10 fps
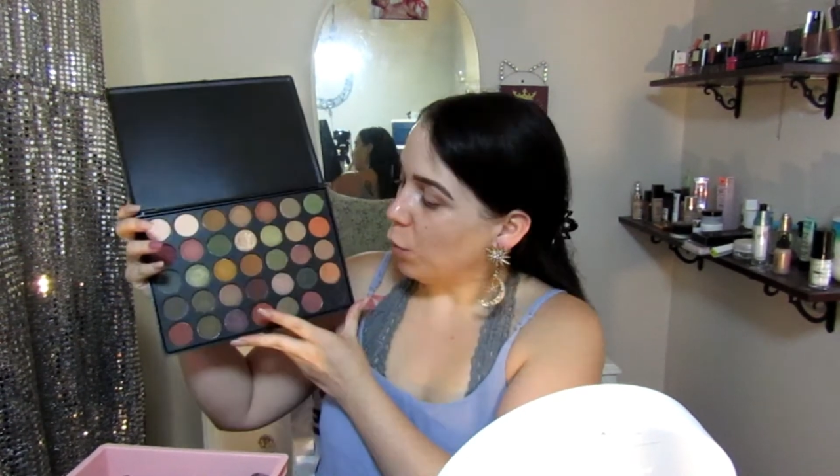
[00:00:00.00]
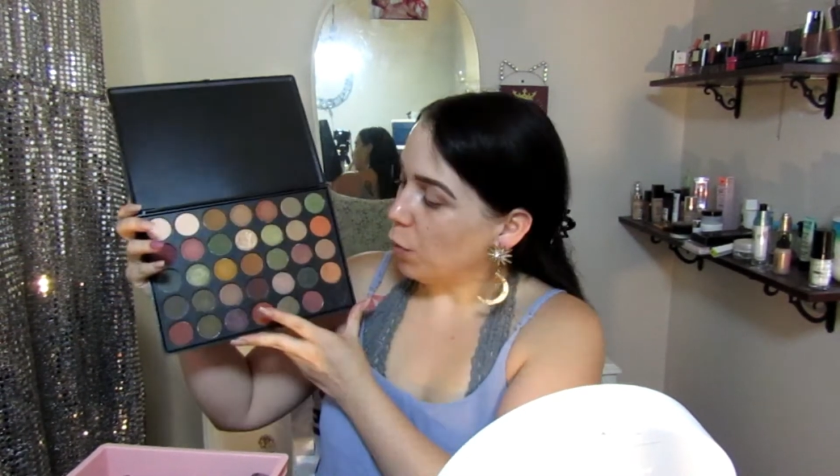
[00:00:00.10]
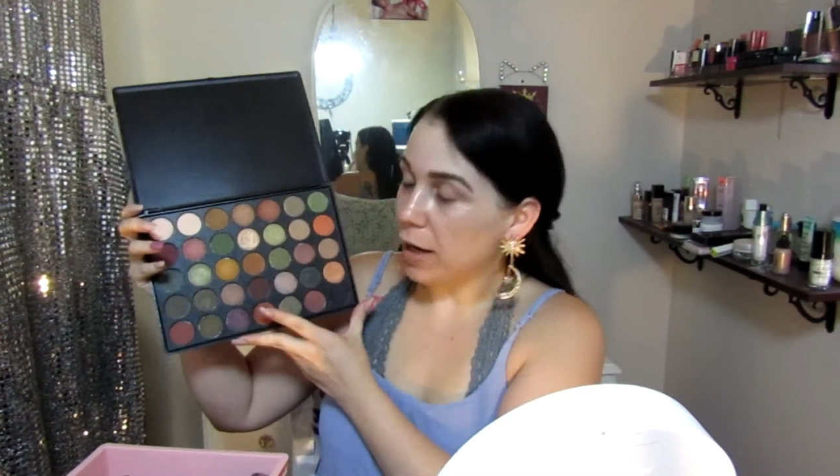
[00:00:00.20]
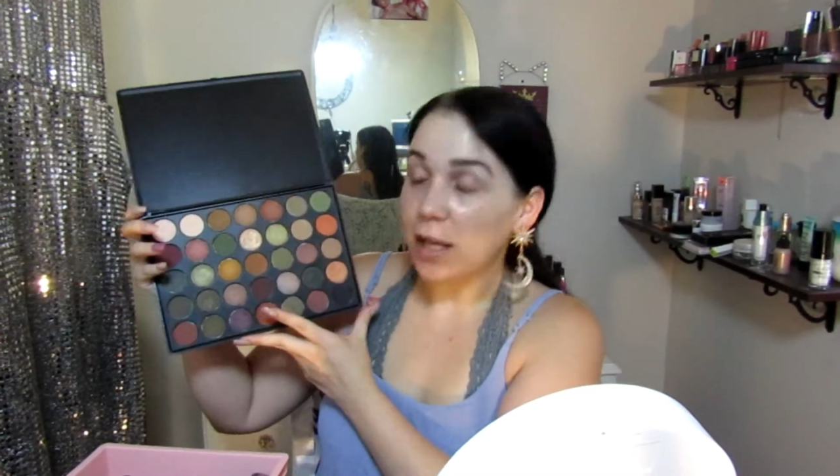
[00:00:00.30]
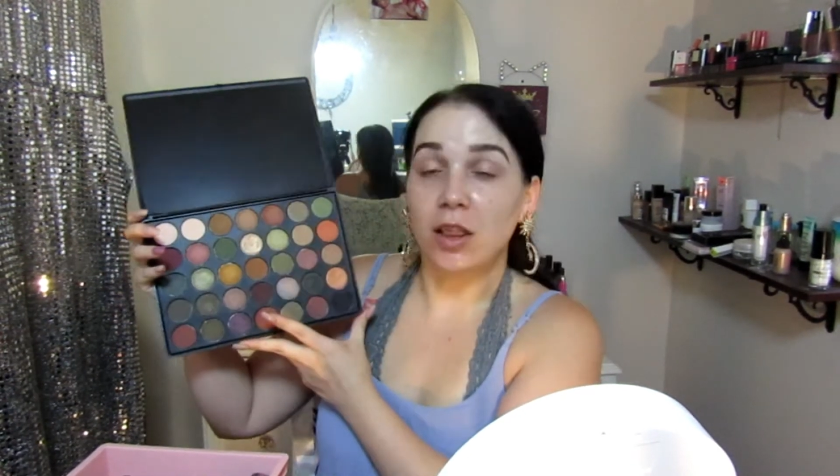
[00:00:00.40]

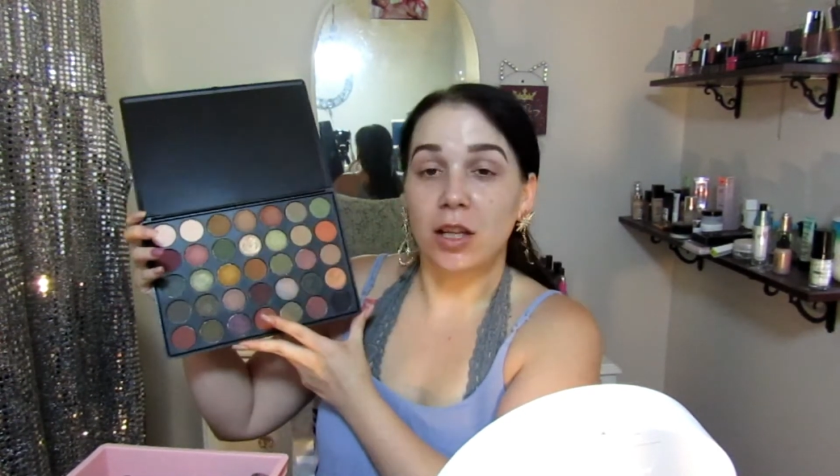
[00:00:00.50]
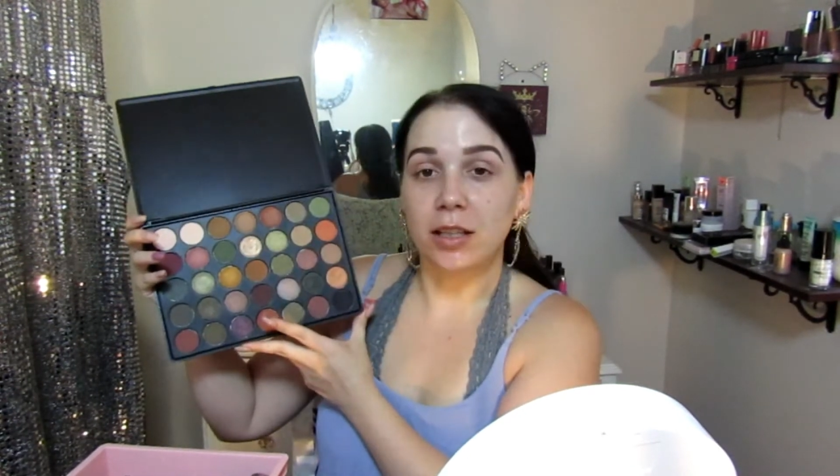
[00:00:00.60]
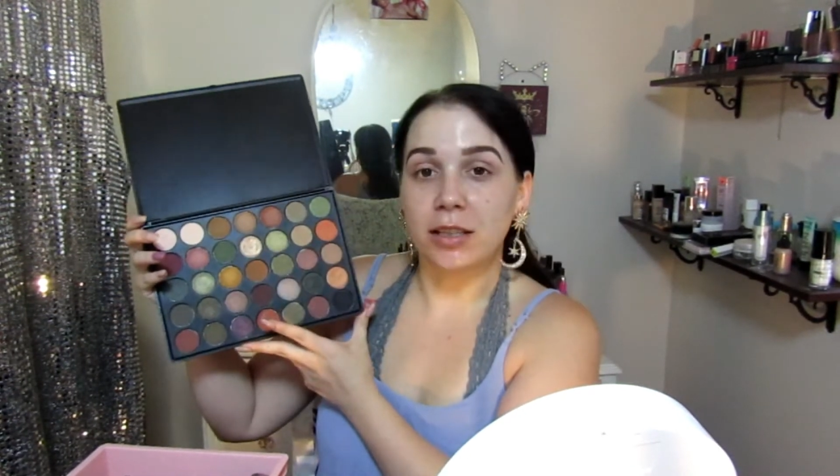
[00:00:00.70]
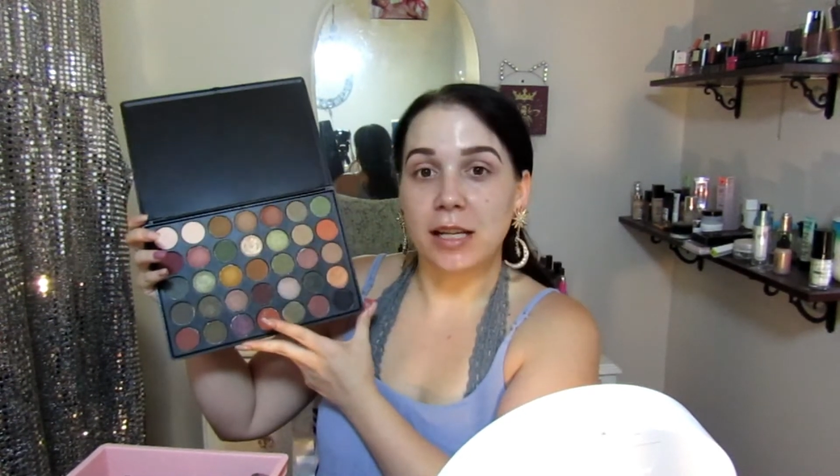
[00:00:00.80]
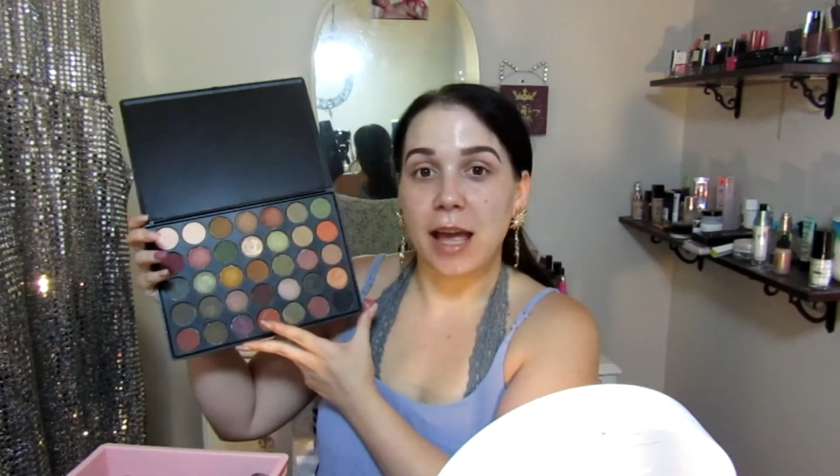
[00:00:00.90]
When I
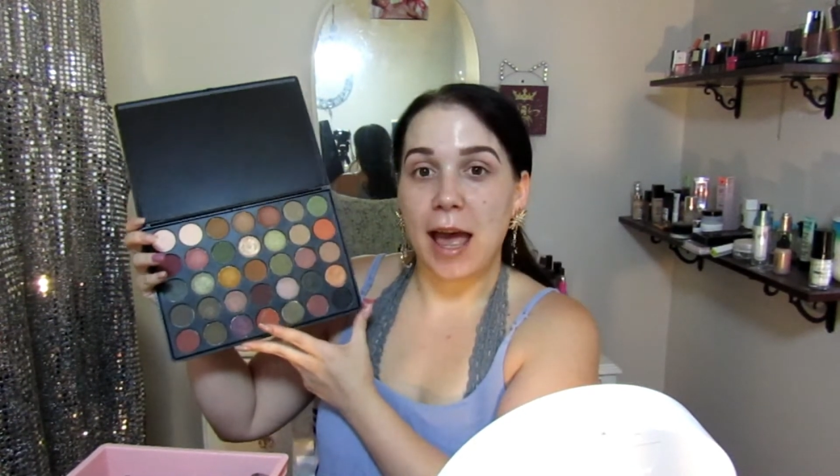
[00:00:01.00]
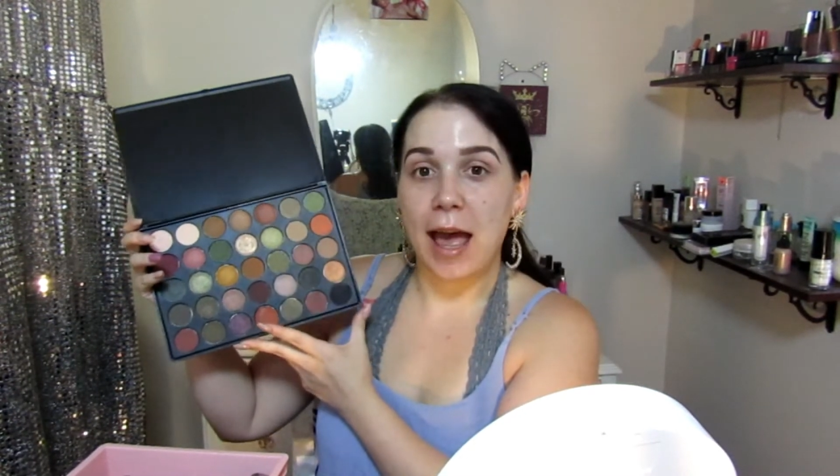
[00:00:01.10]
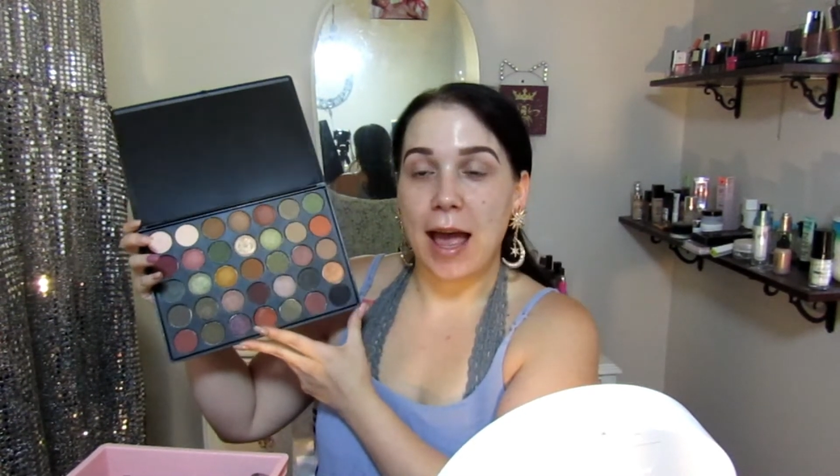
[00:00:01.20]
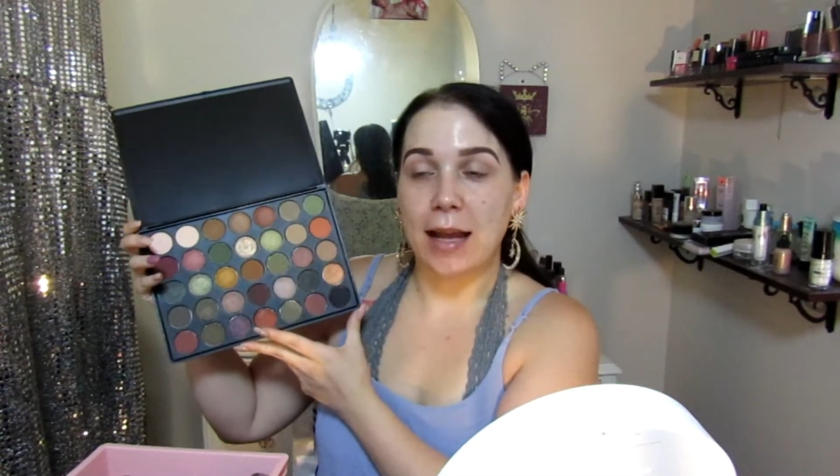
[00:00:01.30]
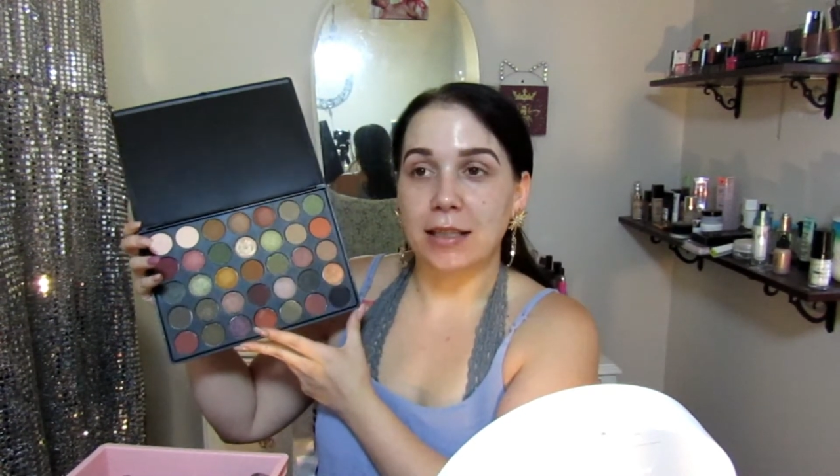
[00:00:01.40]
looked
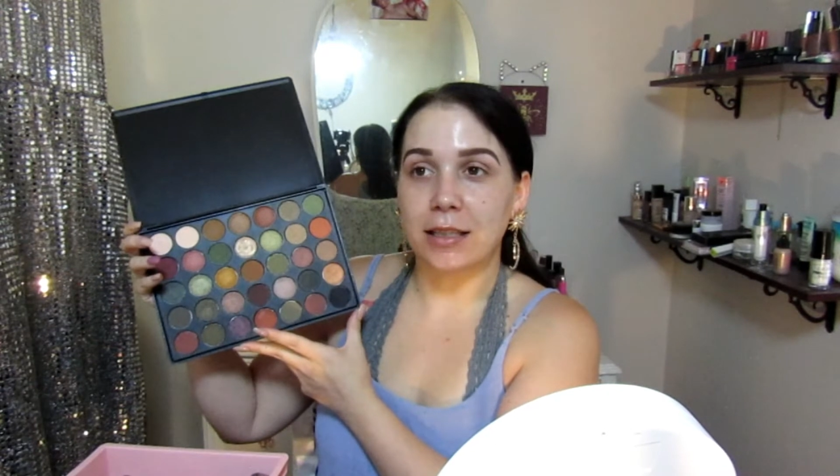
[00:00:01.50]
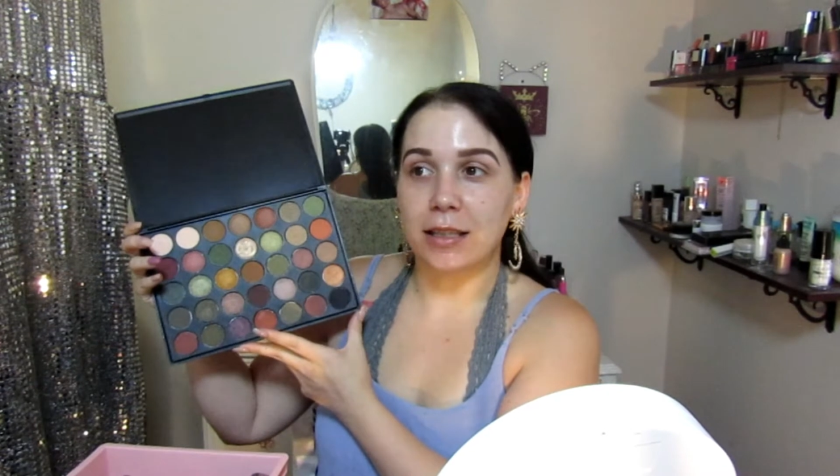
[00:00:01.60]
at